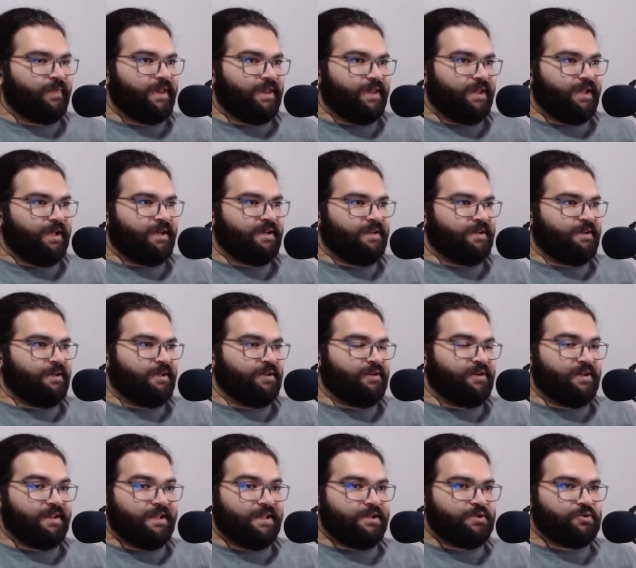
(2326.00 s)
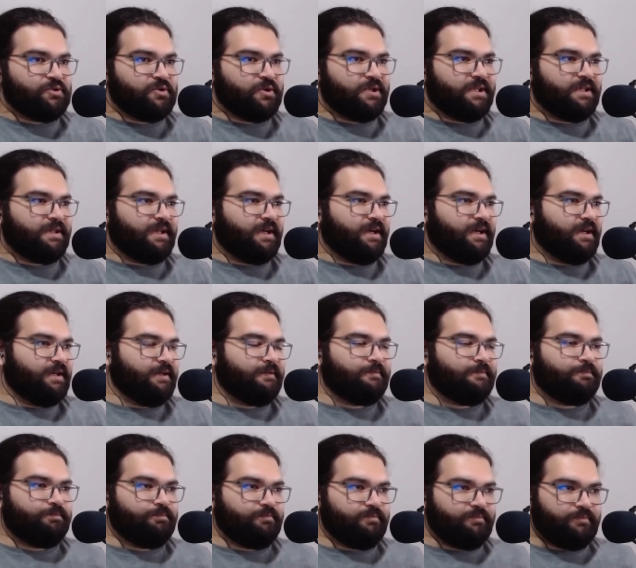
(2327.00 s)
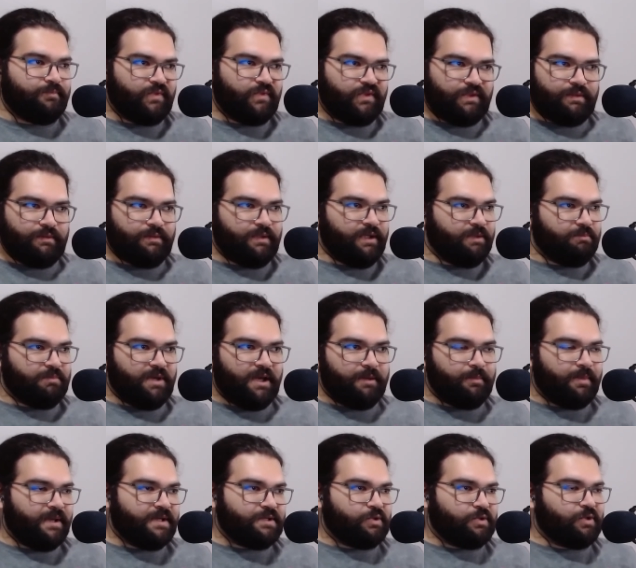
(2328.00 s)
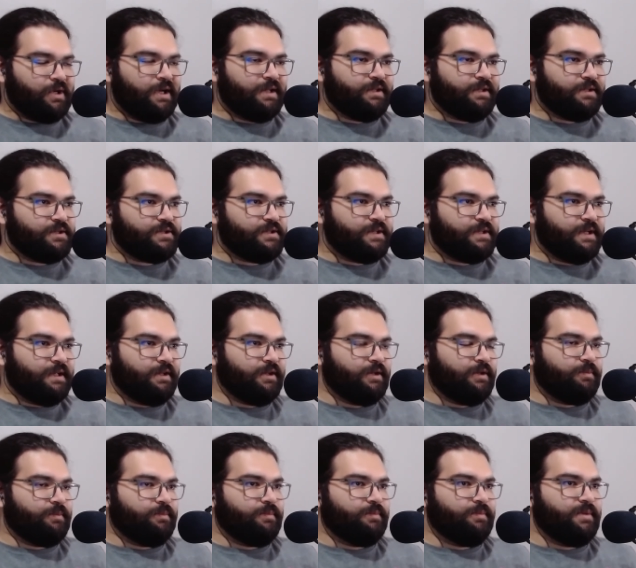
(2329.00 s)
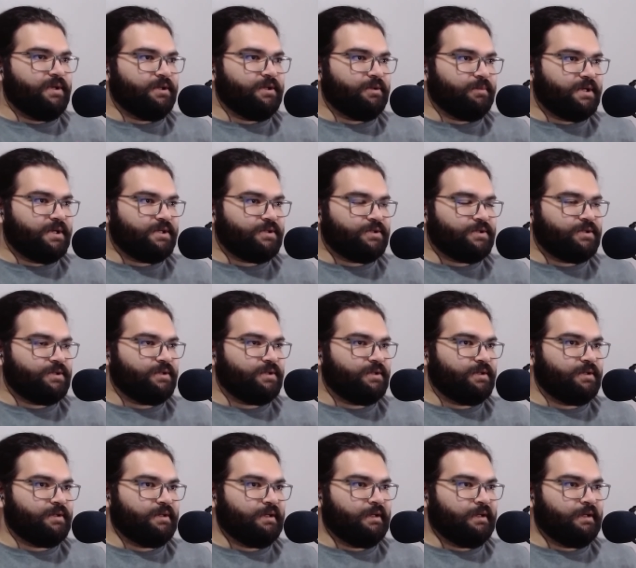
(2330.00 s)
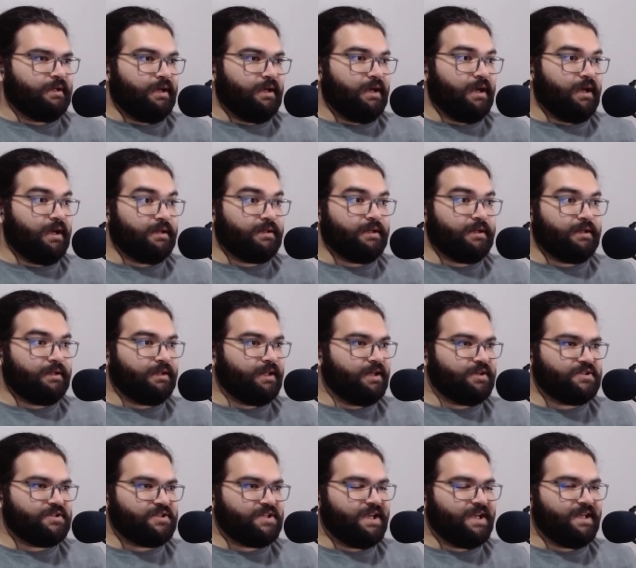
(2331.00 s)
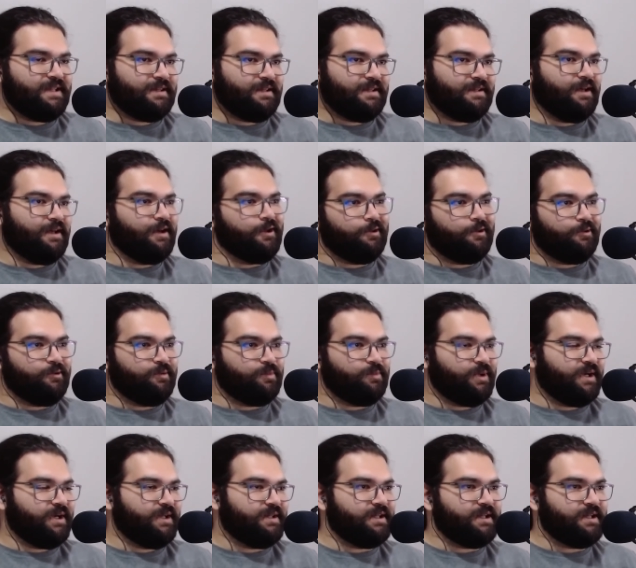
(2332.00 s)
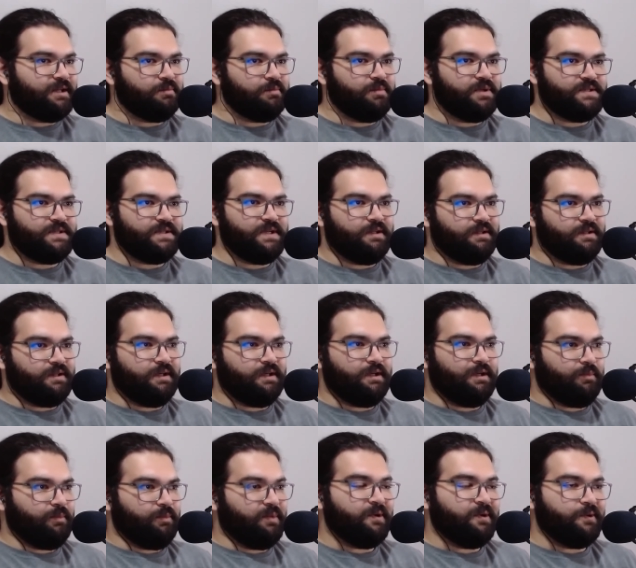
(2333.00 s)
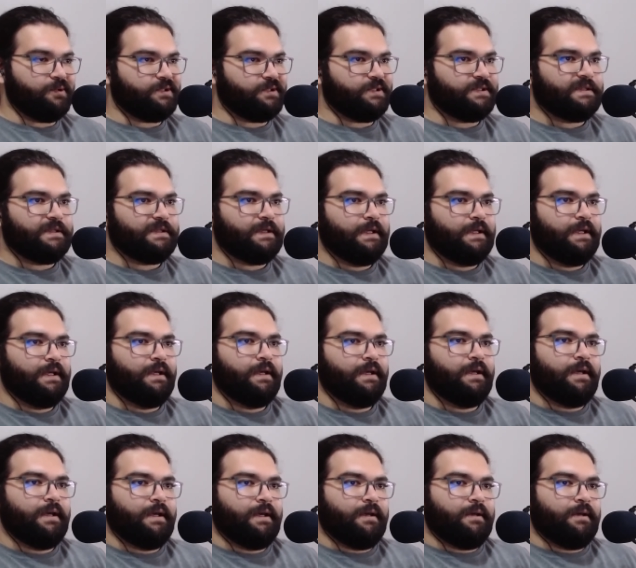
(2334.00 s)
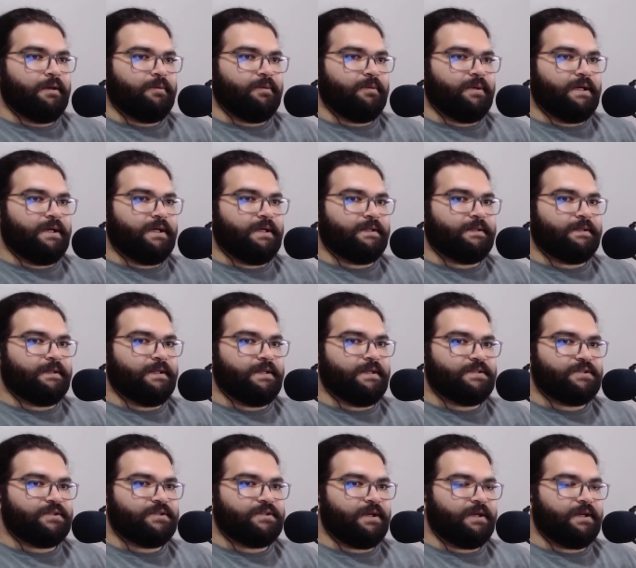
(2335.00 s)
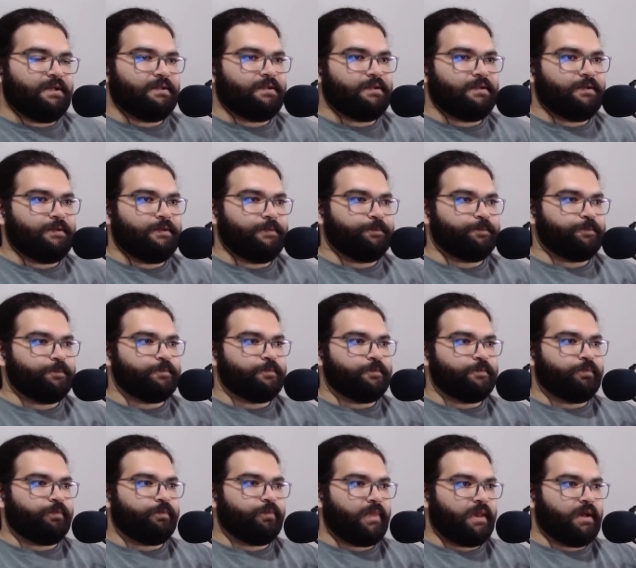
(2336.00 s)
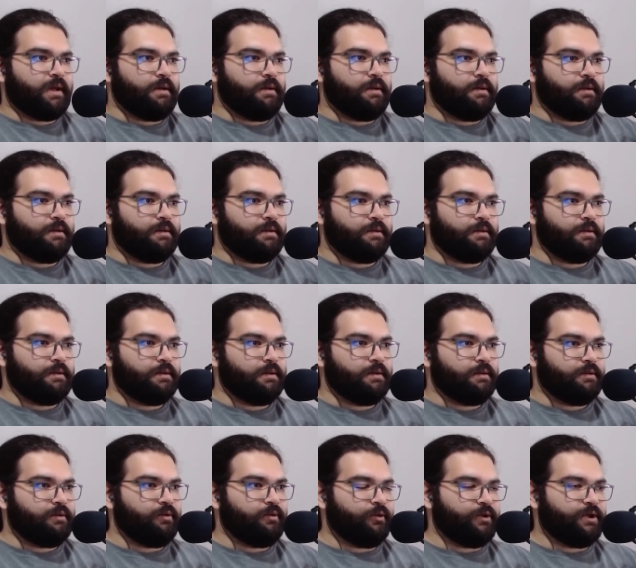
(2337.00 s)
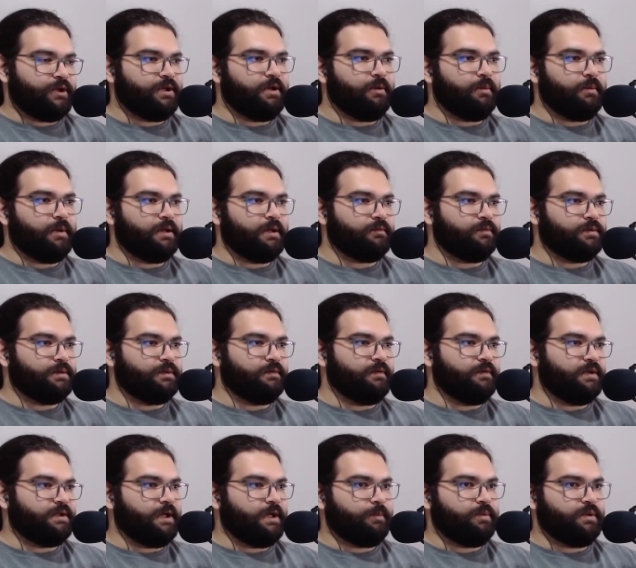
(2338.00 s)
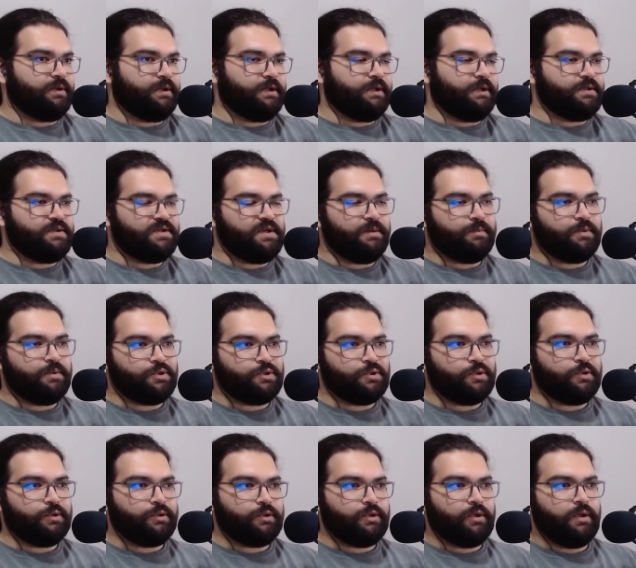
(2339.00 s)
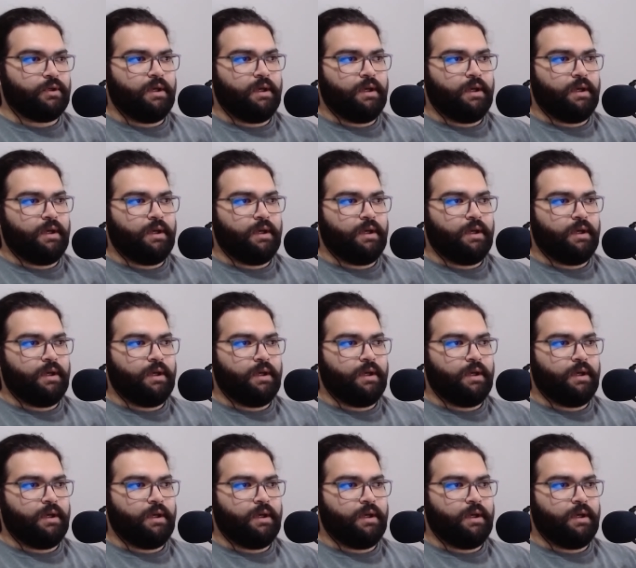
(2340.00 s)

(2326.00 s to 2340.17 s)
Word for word: I really enjoyed it. I did my best to understand pretty much anything they said. I hope I didn't miss anything important. But let's start talking about what happened in this episode.